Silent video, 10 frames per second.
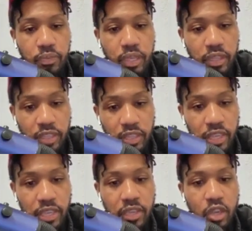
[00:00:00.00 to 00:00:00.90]
and then
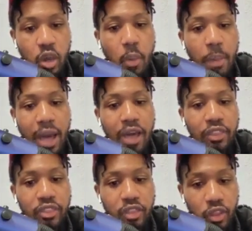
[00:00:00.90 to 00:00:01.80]
they go buy
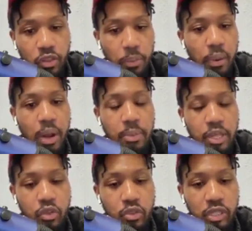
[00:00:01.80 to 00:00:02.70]
another property
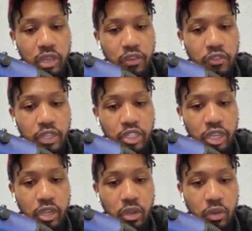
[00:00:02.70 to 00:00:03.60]
using the
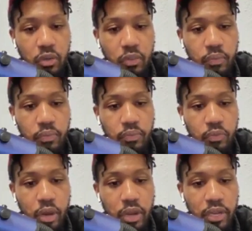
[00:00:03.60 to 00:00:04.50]
FHA loan.
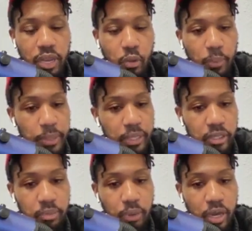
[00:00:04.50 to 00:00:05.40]
Right. And they repeat
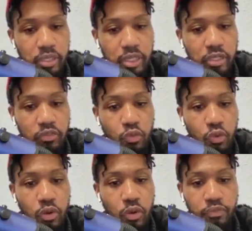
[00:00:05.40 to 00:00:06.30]
this process
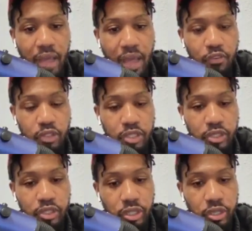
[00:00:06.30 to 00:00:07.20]
for 5 or
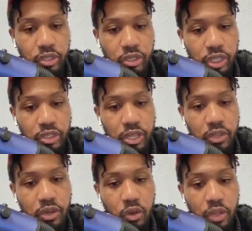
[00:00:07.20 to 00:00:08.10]
6 years. Next thing
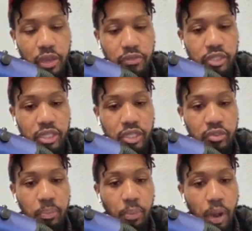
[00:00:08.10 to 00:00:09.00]
they know, they have
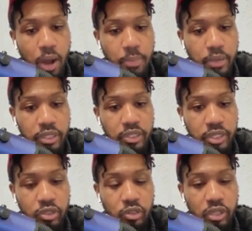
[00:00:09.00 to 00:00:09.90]
6 properties,
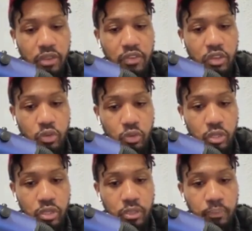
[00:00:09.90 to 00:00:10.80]
6 or 7
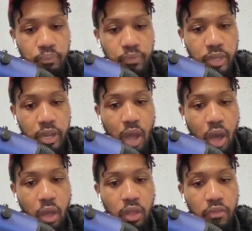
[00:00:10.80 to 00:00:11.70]
units. And
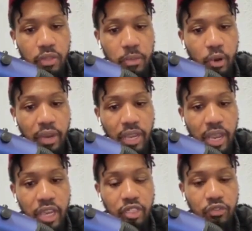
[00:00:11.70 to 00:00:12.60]
all of them are
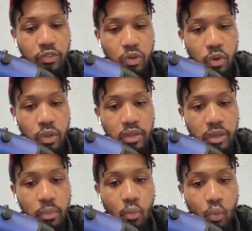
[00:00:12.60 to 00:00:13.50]
cash flowing
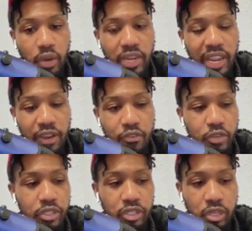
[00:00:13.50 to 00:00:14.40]
them rent
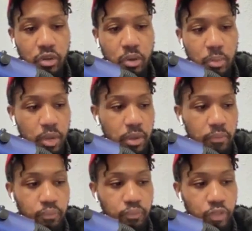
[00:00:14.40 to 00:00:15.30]
every single month
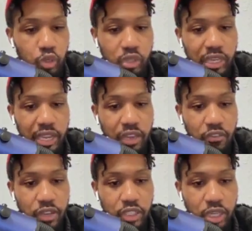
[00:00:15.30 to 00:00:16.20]
using that
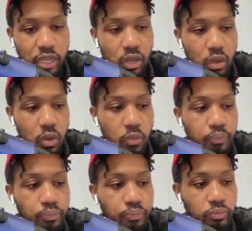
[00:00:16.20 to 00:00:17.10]
FHA loan.
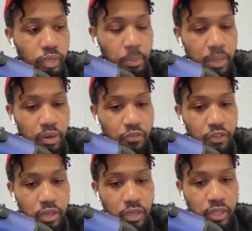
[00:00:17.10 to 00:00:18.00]
The
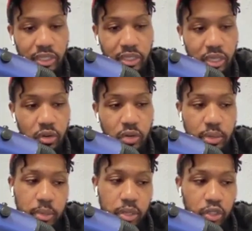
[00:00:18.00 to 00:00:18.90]
benefit is literally
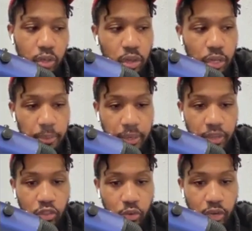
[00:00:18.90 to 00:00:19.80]
because you're only
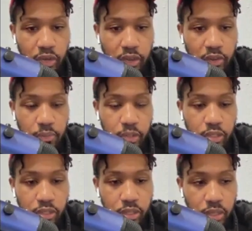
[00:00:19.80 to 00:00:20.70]
paying
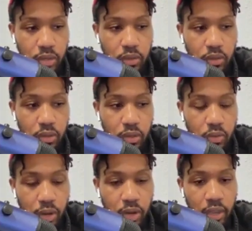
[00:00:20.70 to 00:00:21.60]
3.5% down,
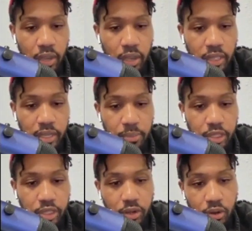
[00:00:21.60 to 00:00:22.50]
right? As I
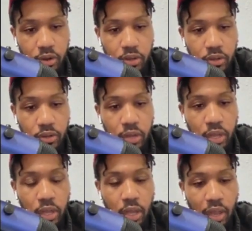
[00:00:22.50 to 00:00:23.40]
mentioned earlier,
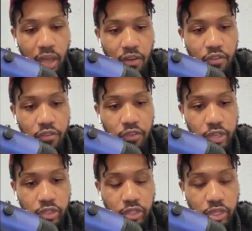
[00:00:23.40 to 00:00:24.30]
a lot of
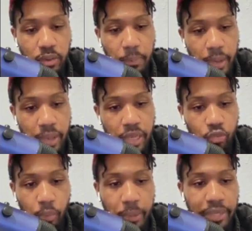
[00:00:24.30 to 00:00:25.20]
investors in the past
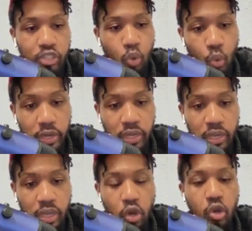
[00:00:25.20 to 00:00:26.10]
will pay 20
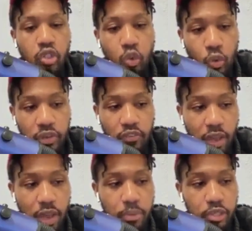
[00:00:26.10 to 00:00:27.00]
or
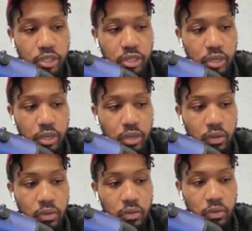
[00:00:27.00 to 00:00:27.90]
25% down.
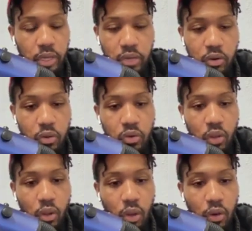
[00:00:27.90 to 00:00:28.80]
Okay, you don't
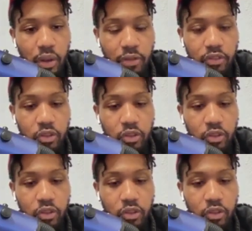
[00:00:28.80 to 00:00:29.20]
no longer have